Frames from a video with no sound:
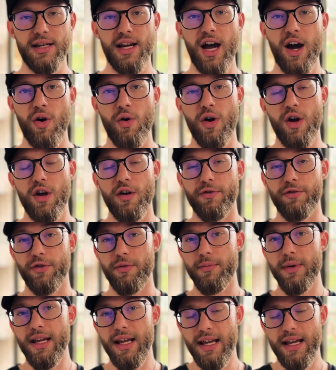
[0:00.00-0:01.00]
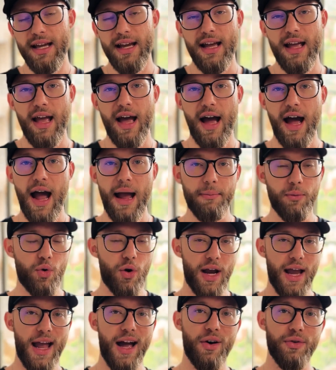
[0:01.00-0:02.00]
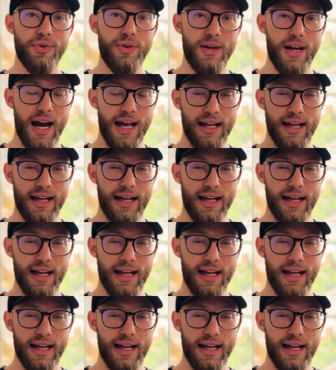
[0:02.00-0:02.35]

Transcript: Now, for me, I'm quite healthy.